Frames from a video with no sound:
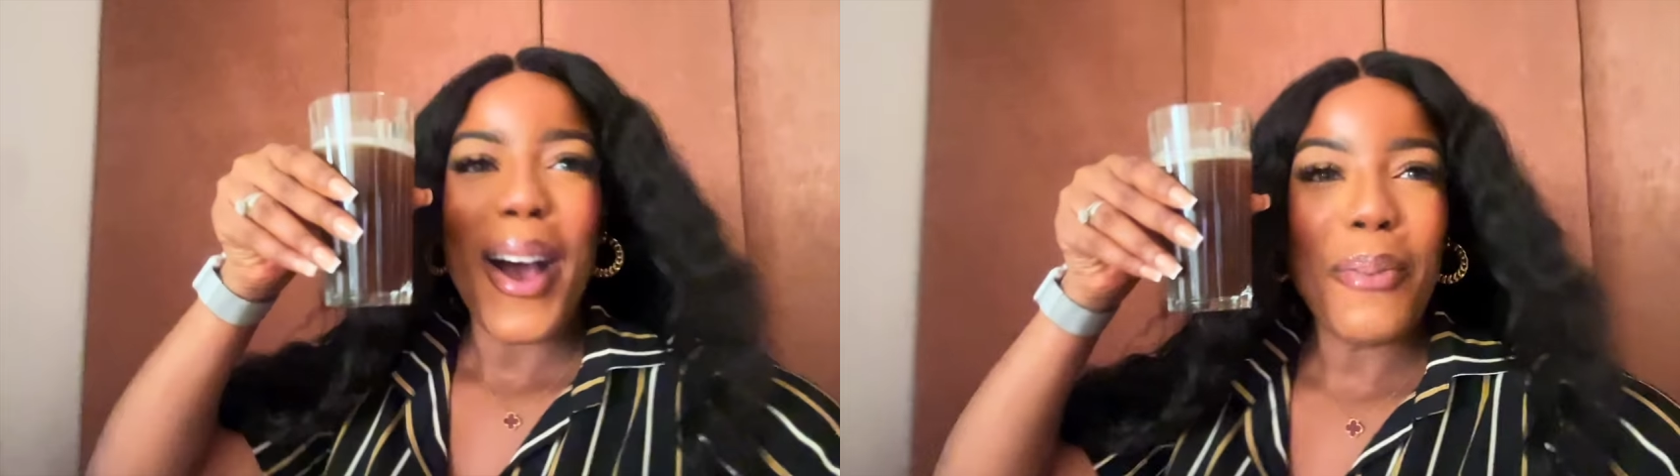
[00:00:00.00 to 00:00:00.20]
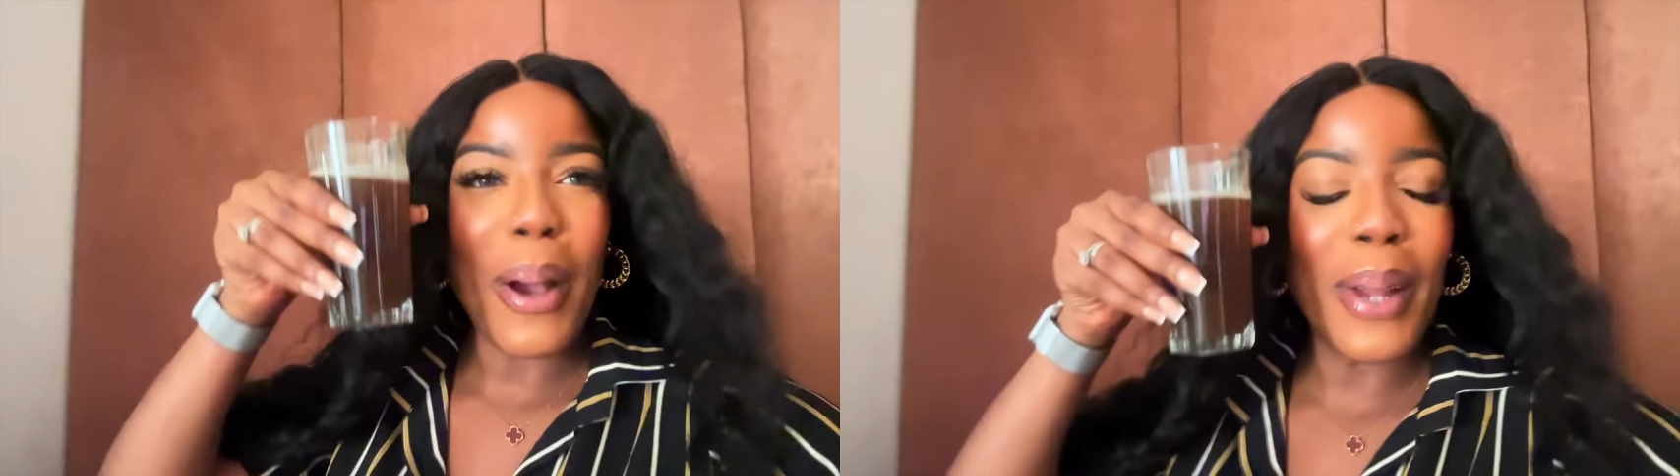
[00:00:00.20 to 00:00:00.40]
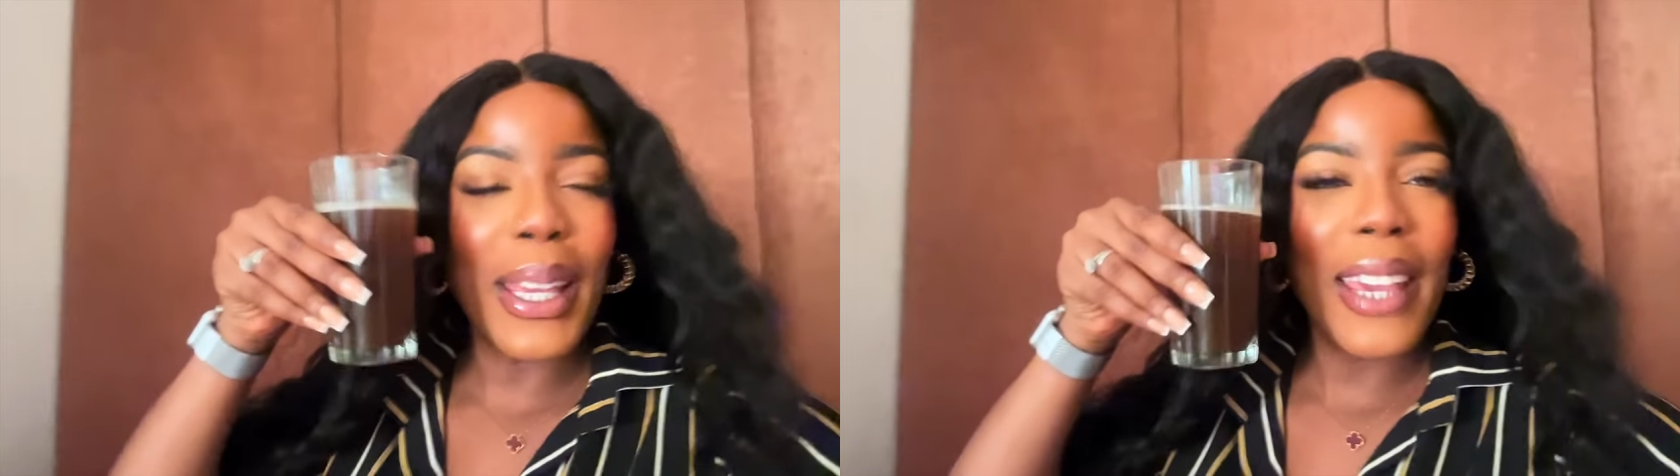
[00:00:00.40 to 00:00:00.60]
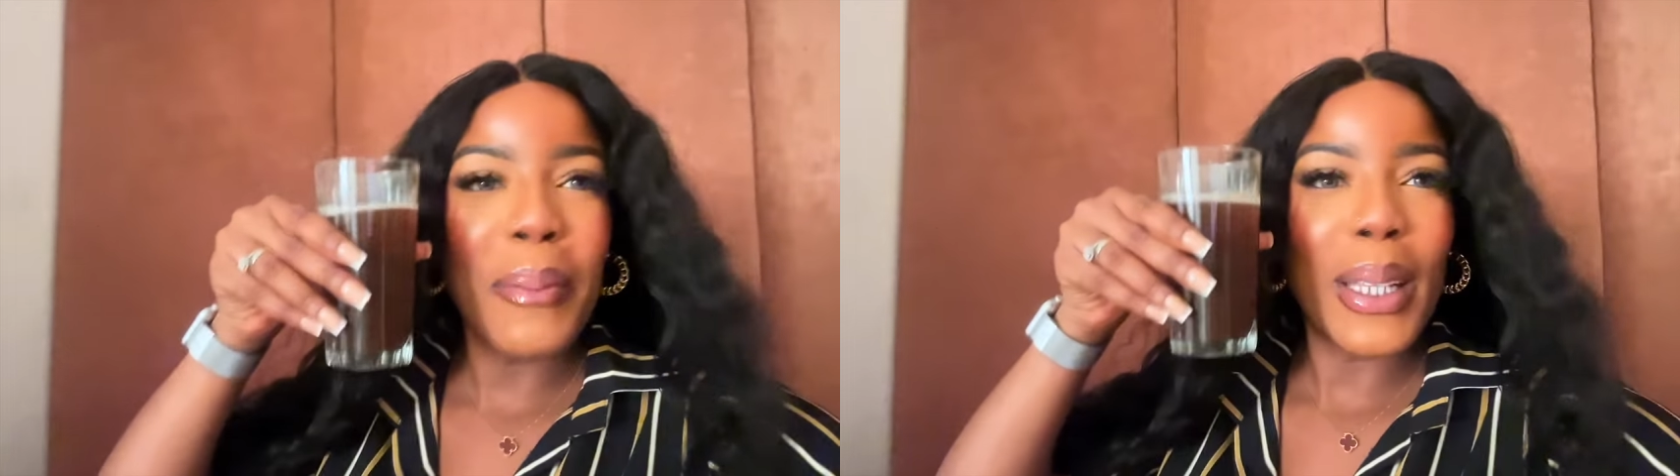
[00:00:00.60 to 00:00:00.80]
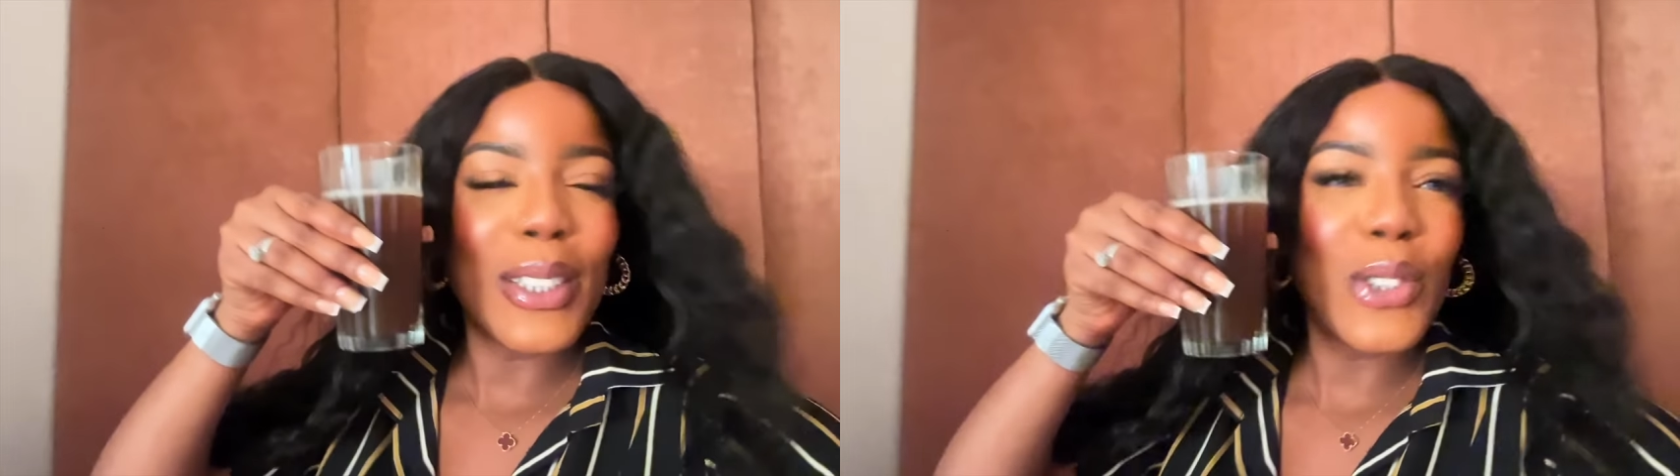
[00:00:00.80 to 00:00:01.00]
Mama gave
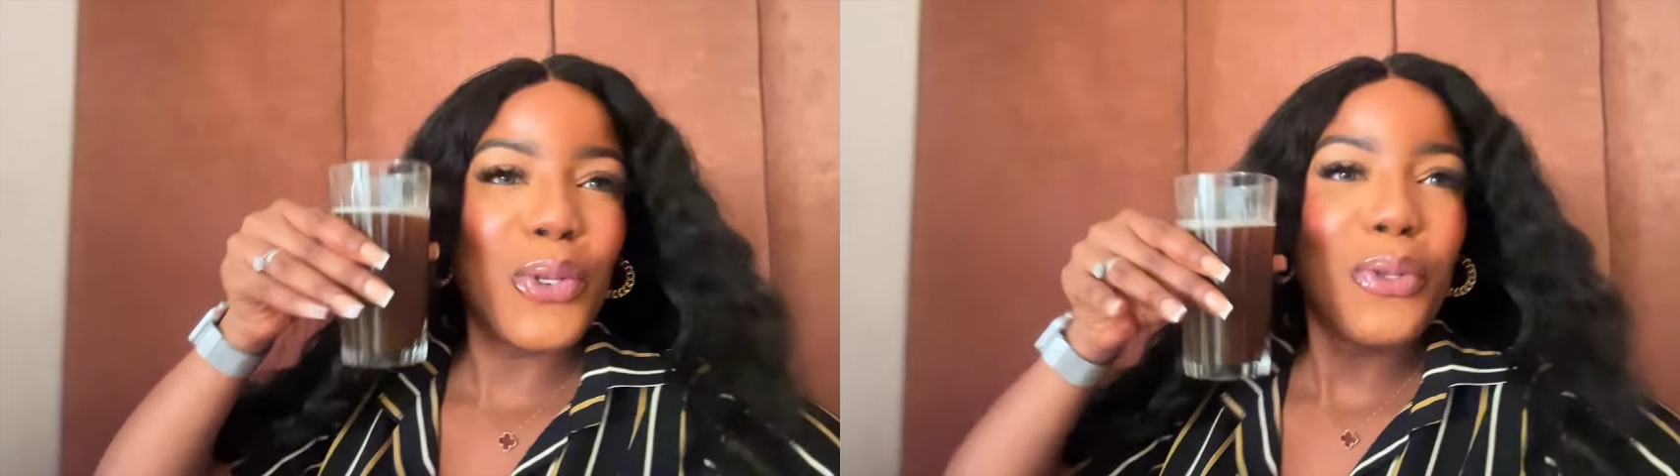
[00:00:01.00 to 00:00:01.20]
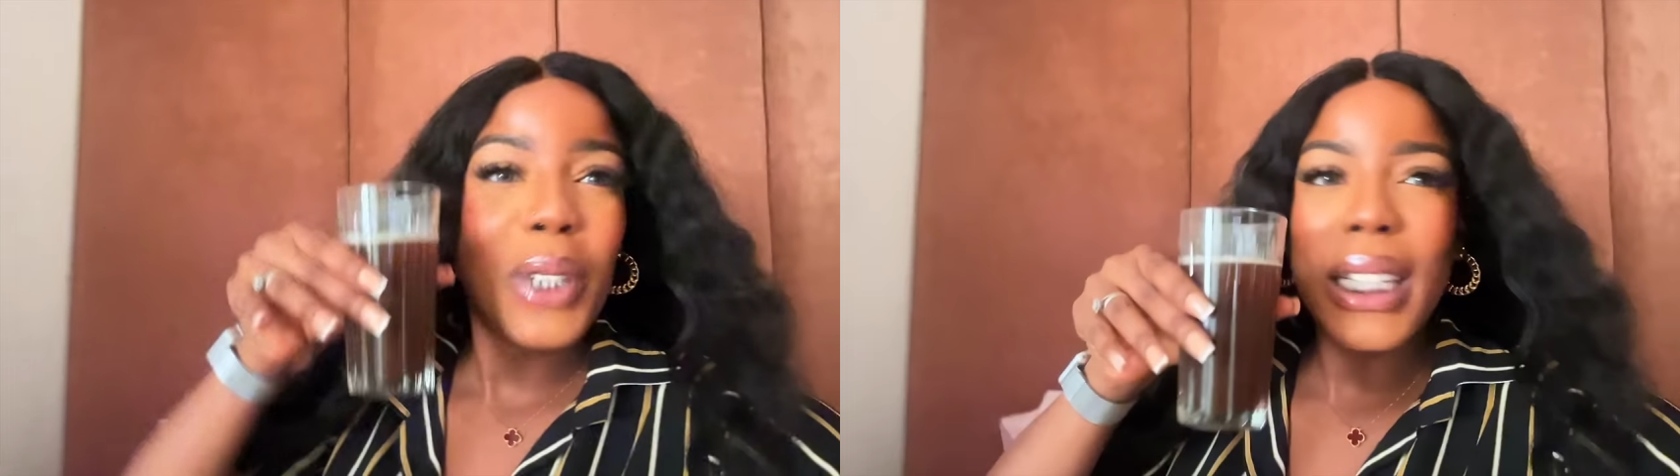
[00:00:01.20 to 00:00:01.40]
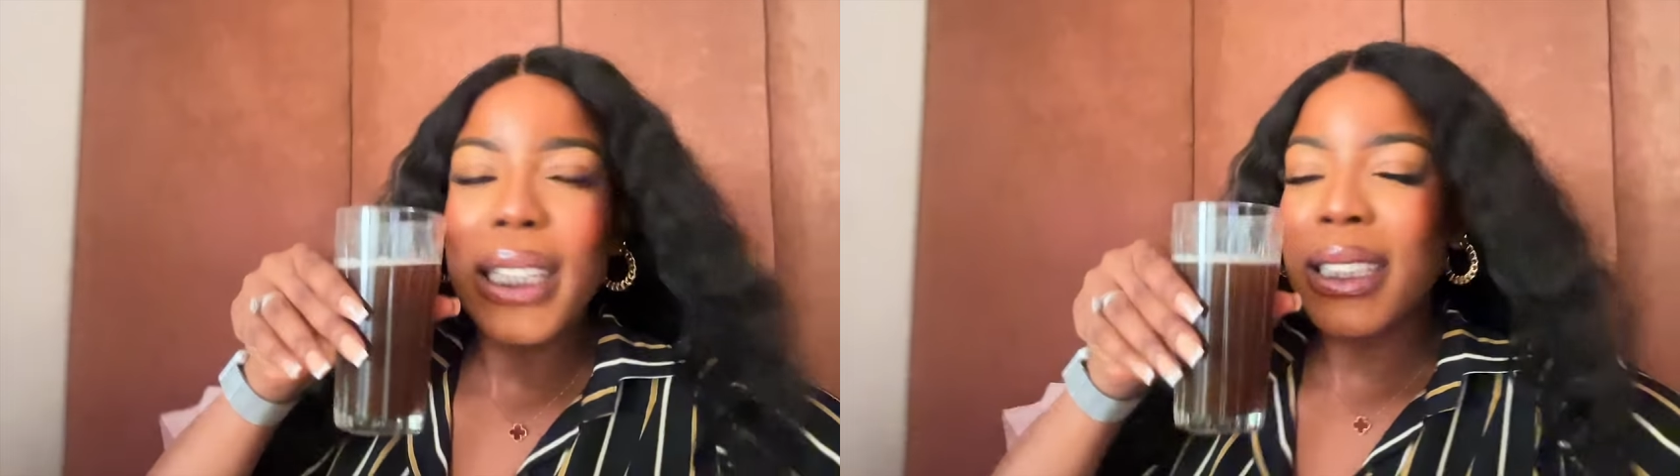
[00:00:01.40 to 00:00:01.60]
me this really